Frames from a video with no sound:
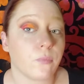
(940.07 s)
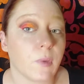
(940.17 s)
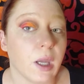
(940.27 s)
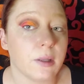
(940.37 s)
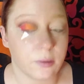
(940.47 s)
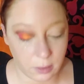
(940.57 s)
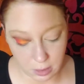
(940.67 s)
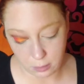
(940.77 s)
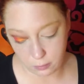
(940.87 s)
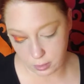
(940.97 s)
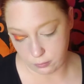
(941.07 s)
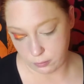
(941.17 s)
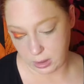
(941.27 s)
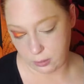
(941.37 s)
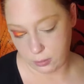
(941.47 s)
Okay, so now that we
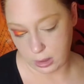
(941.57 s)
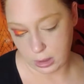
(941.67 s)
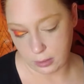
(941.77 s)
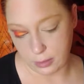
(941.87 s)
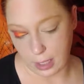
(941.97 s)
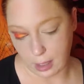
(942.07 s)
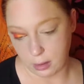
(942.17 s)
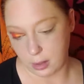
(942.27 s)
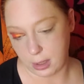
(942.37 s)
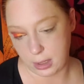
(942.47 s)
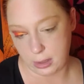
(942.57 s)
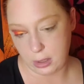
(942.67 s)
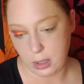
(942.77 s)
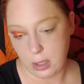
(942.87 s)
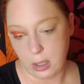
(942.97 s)
recreated that line,
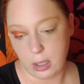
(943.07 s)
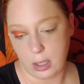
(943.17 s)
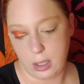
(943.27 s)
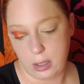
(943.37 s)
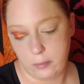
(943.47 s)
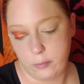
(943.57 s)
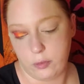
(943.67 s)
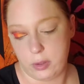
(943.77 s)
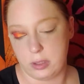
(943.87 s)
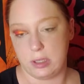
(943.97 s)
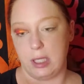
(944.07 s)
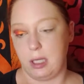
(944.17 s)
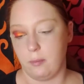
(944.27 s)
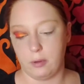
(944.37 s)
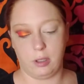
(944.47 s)
I am going to take
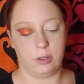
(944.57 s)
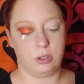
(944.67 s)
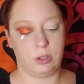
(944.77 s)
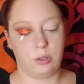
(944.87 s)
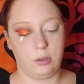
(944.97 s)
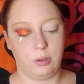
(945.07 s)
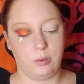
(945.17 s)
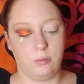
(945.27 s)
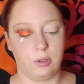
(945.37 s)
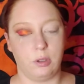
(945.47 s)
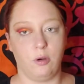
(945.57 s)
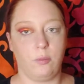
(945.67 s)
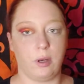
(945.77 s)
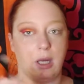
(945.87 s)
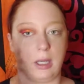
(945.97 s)
a brush with no
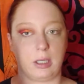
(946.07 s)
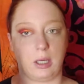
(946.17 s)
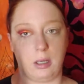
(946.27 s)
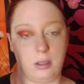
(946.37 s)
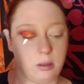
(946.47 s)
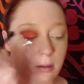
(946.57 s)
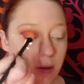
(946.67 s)
product on it